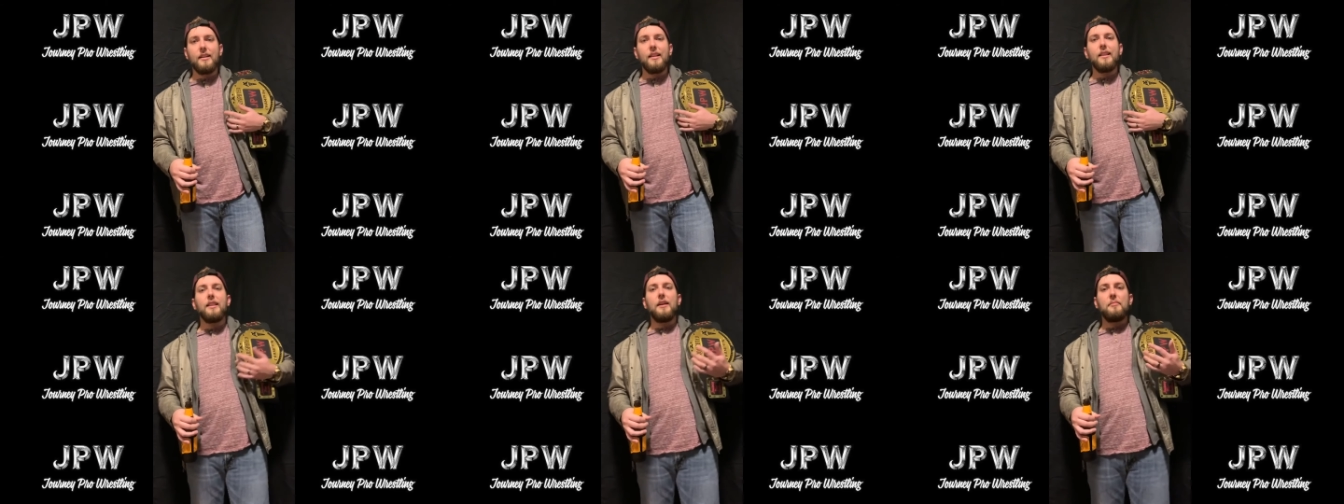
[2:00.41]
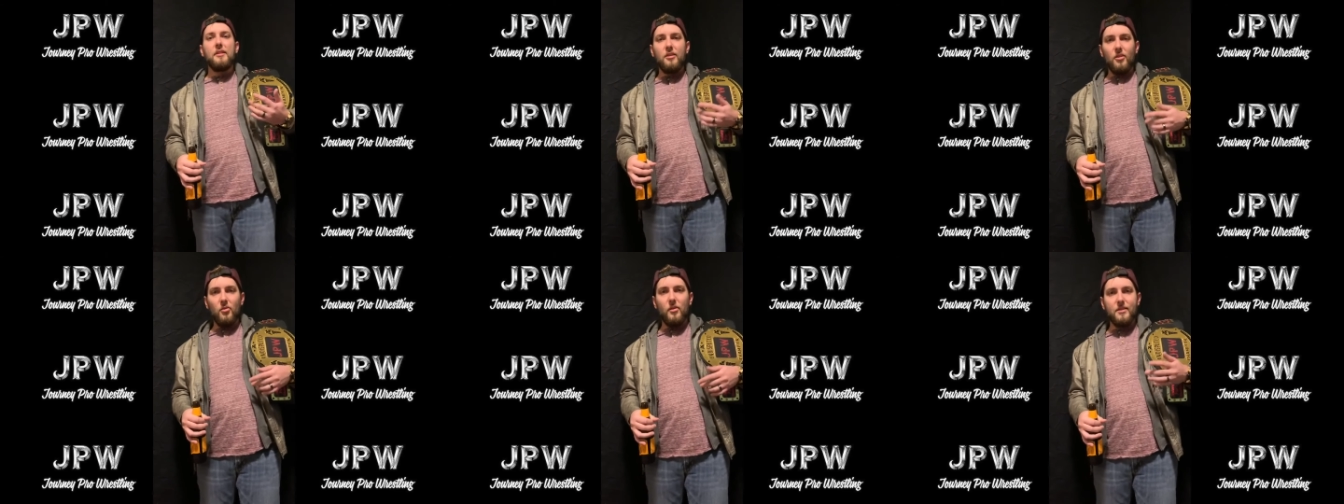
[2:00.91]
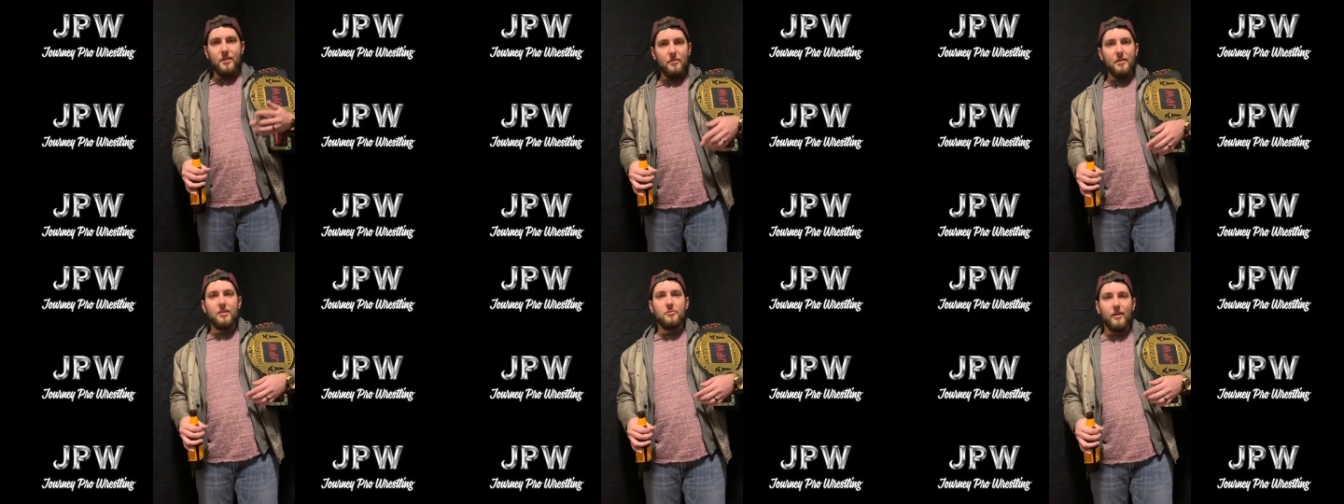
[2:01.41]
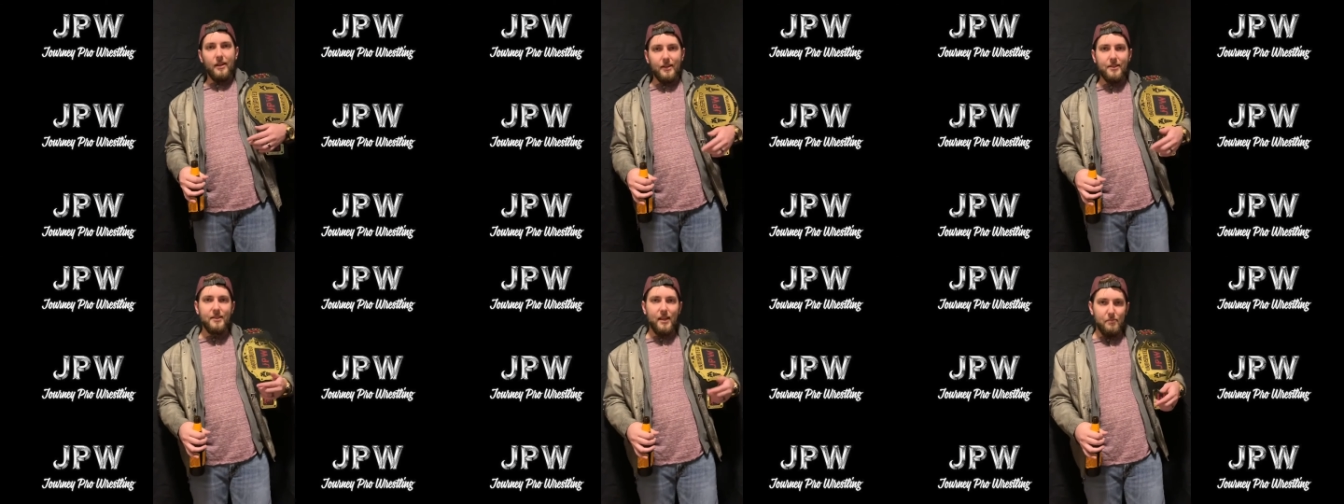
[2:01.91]
let me know when somebody's ready to
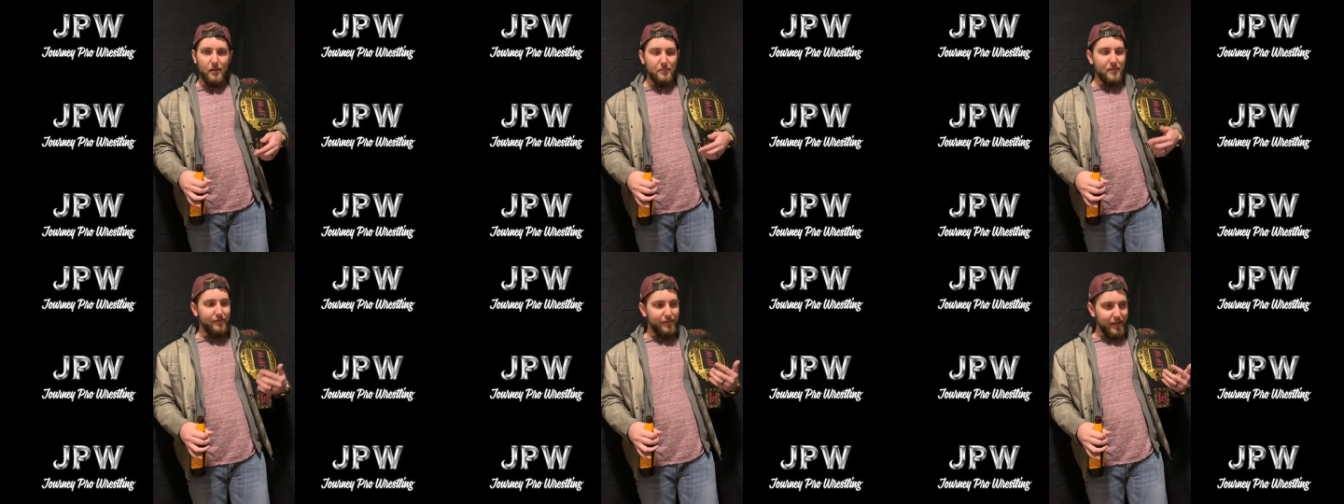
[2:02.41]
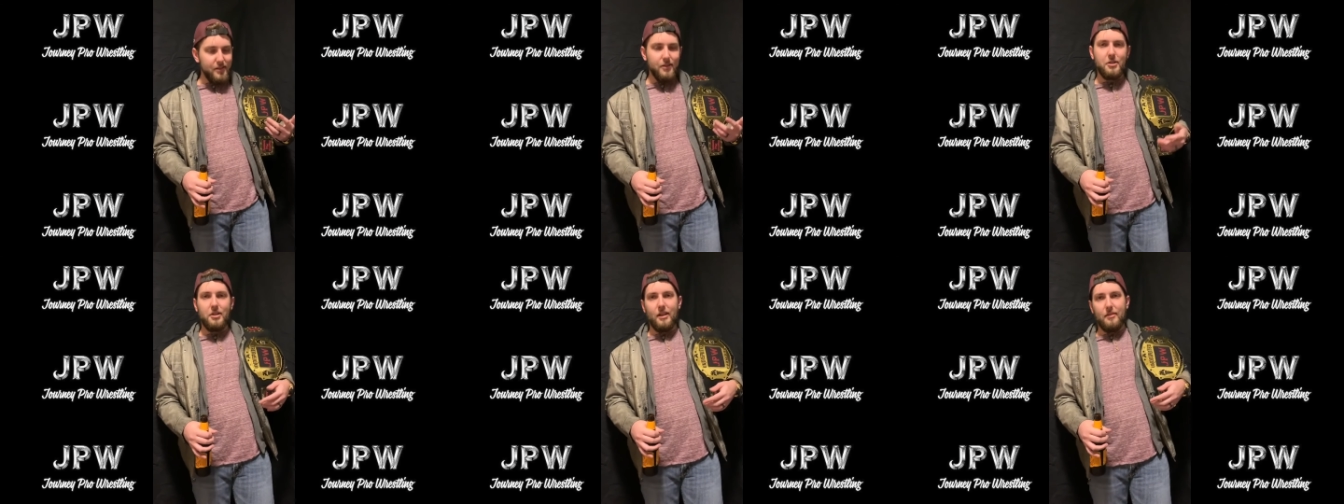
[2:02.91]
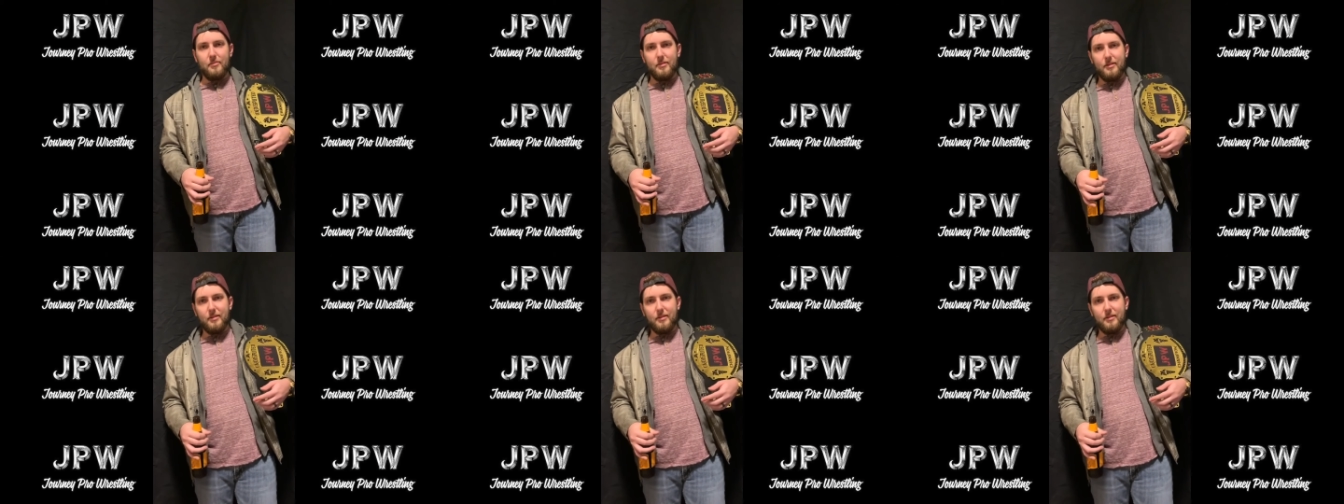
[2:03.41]
step up and face the champ.